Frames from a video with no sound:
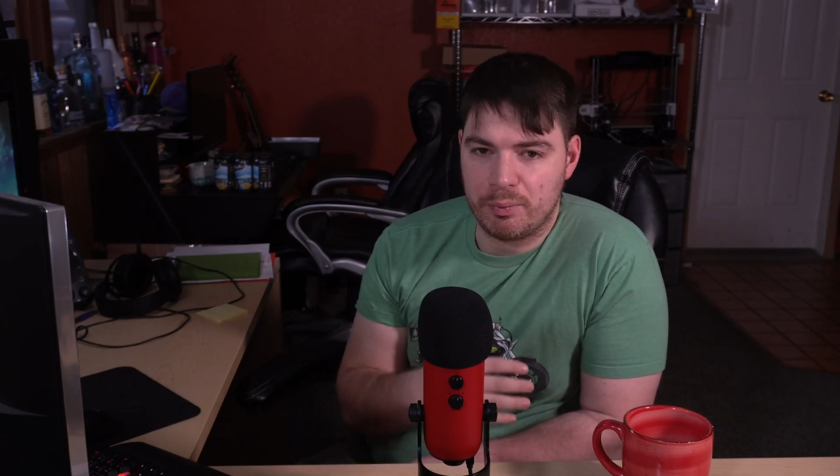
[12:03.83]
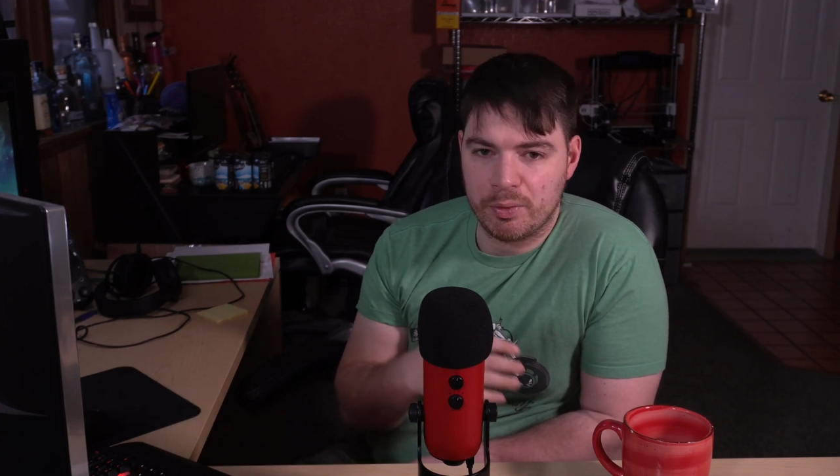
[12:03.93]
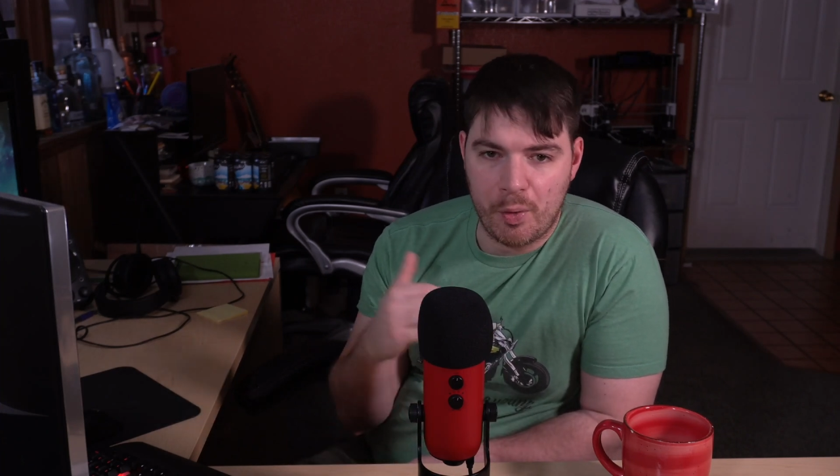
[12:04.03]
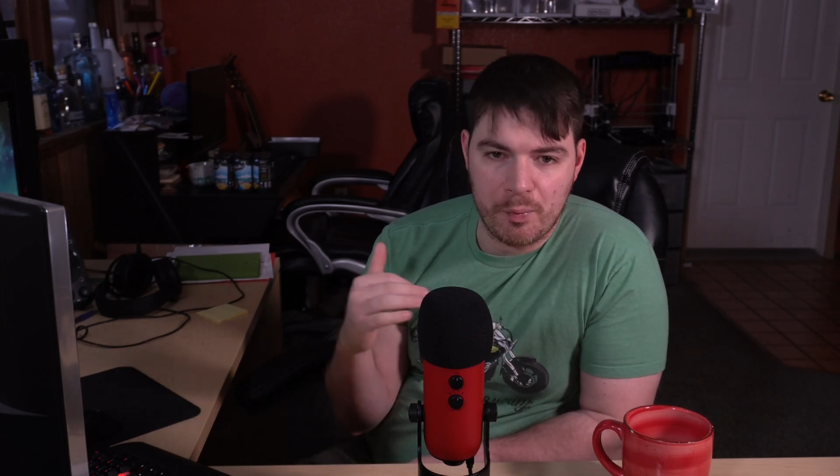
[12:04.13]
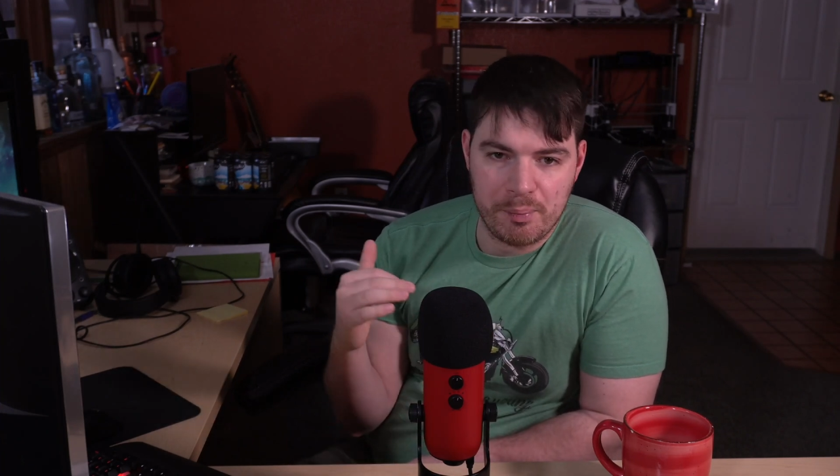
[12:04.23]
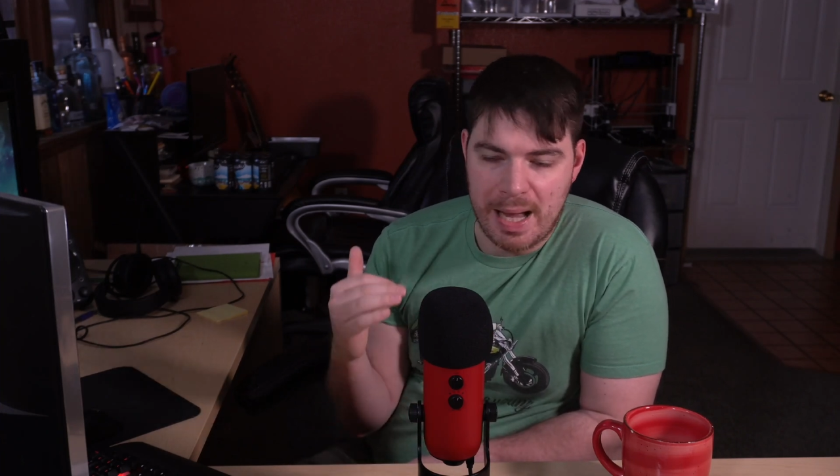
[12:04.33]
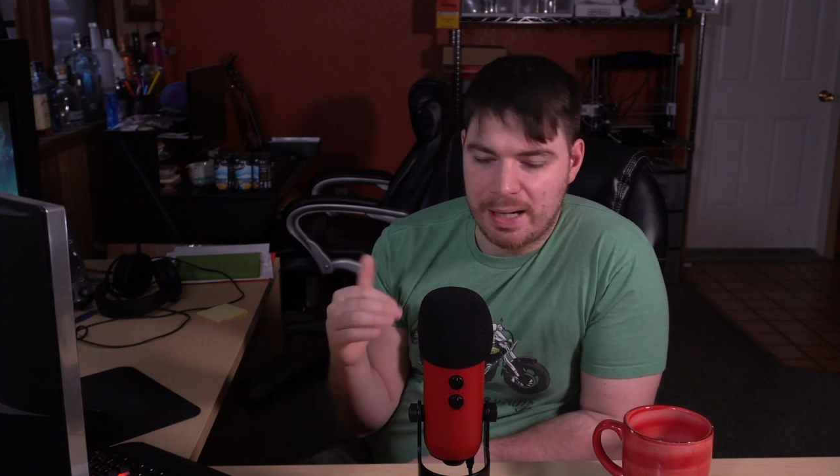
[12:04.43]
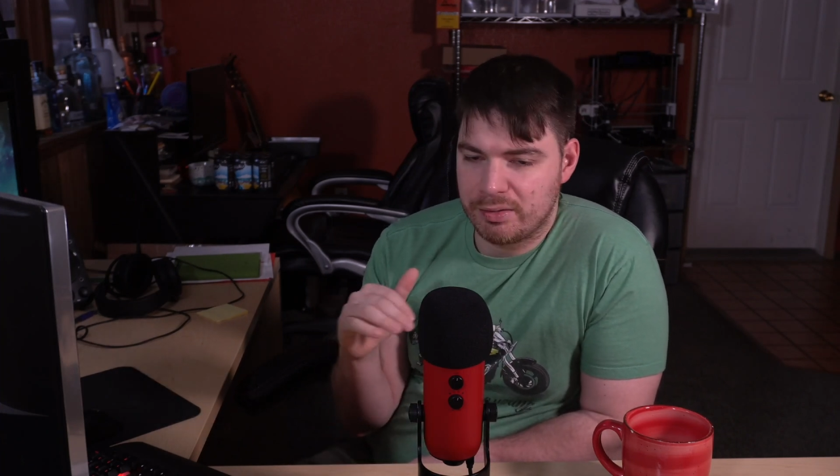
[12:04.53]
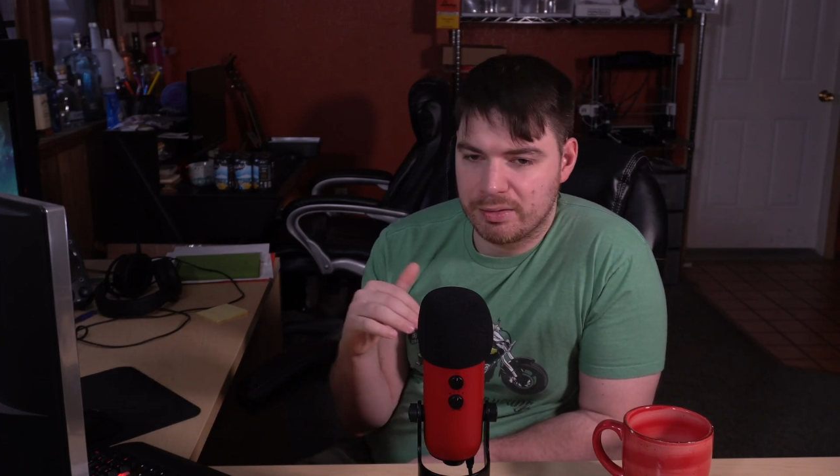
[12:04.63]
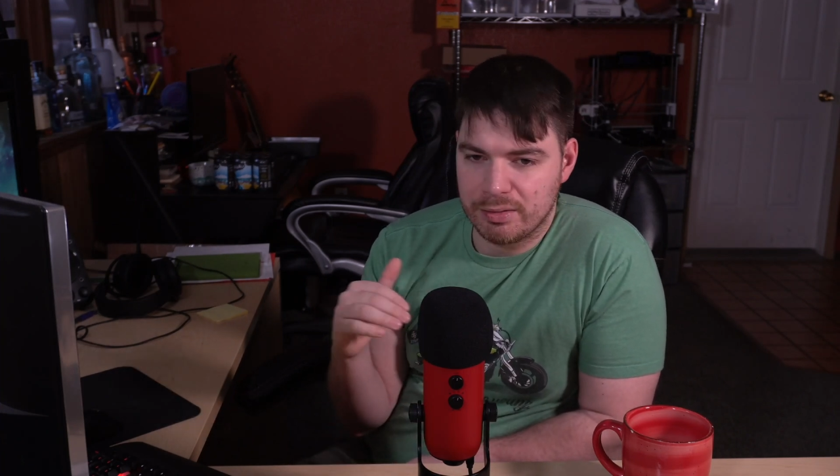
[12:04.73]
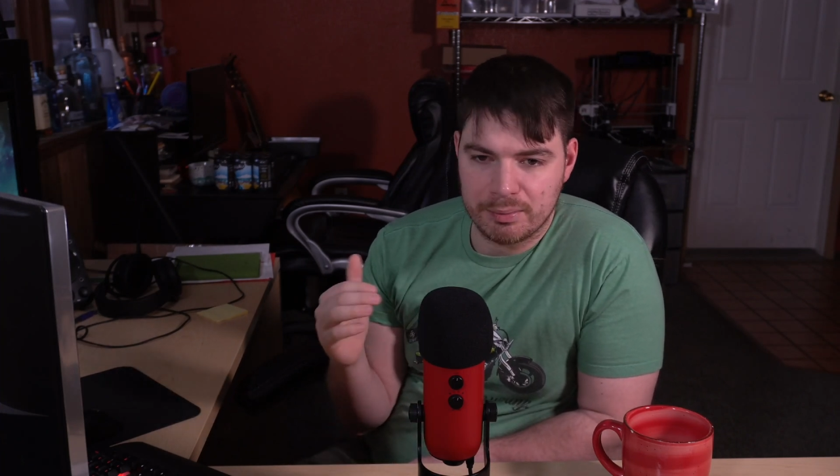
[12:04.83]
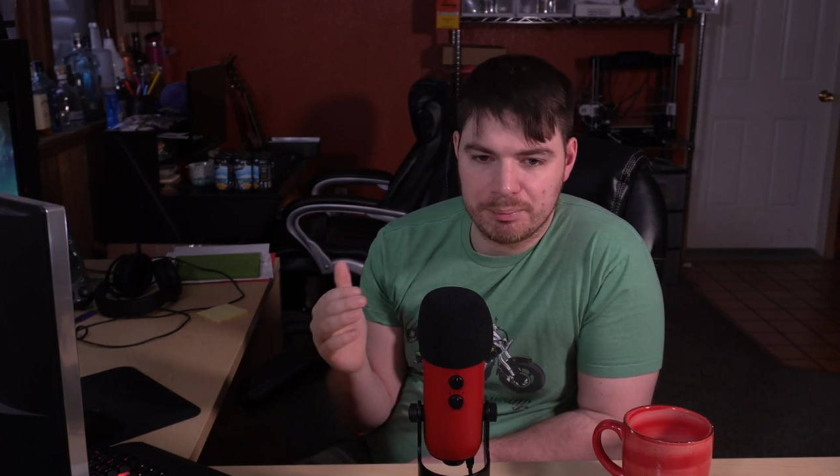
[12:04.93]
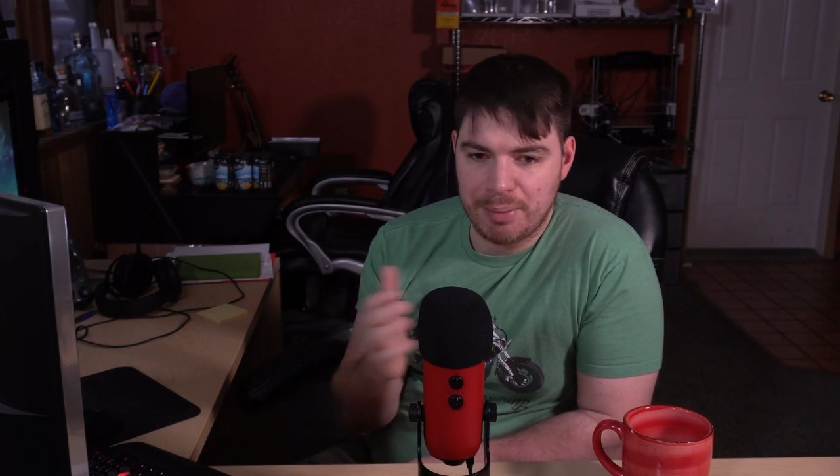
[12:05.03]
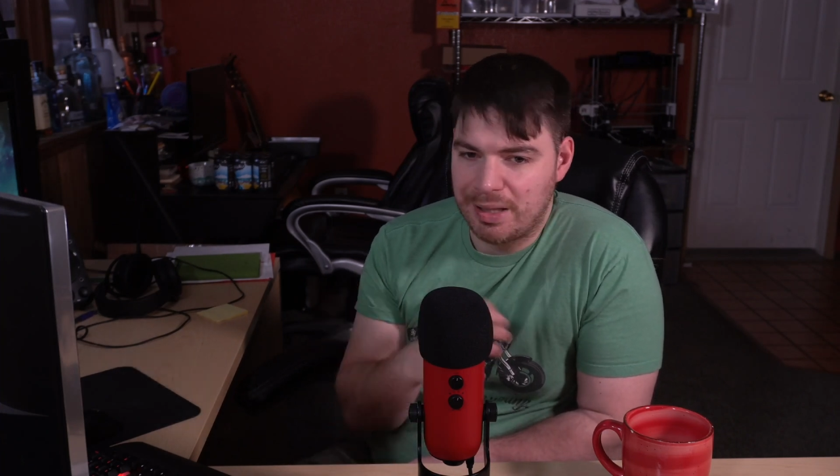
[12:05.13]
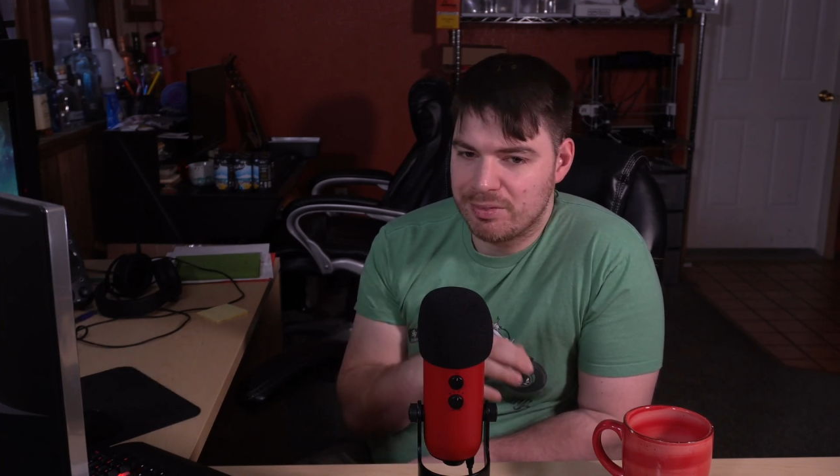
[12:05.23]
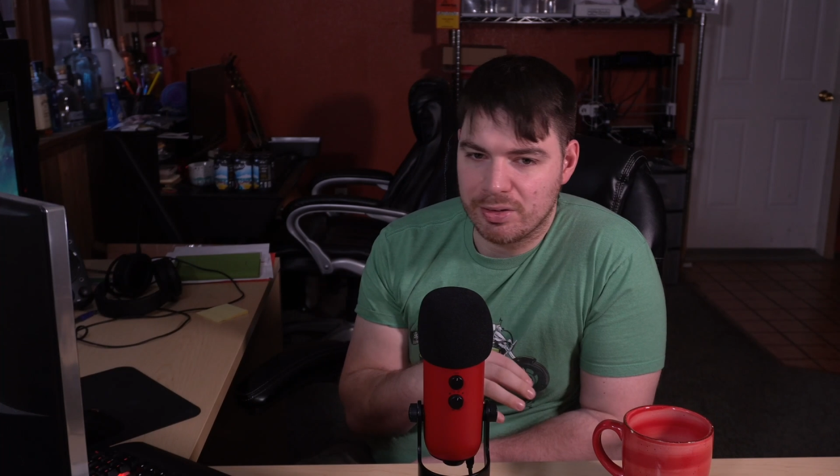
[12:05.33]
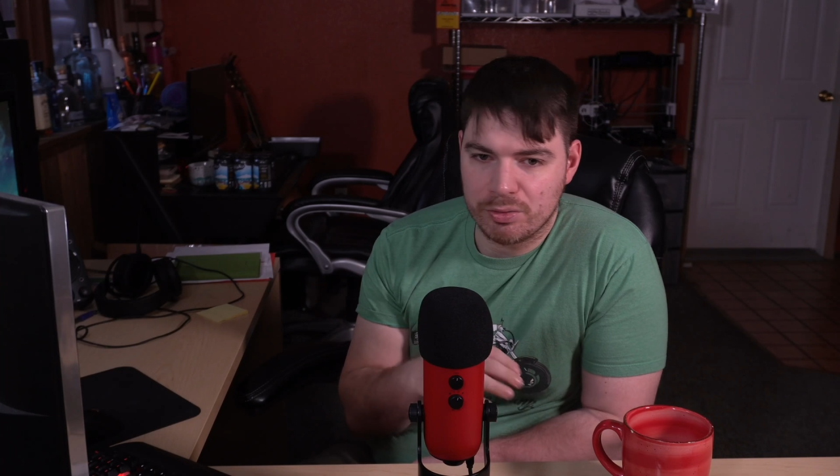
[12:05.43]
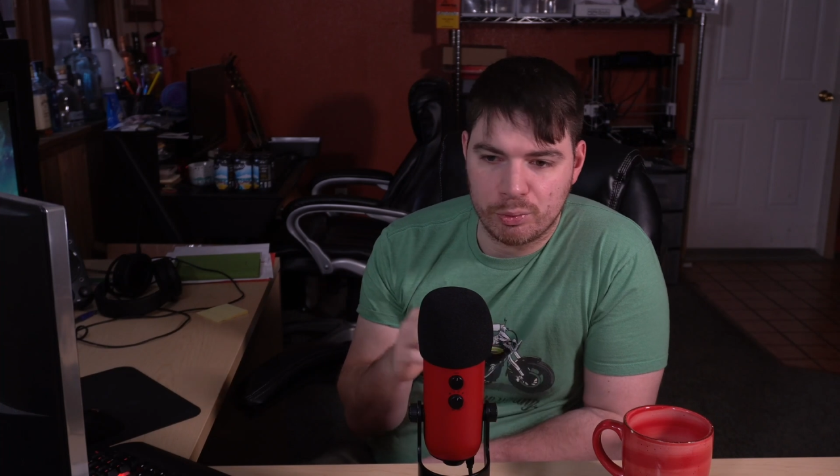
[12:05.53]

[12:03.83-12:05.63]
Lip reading: We'll go back to basics.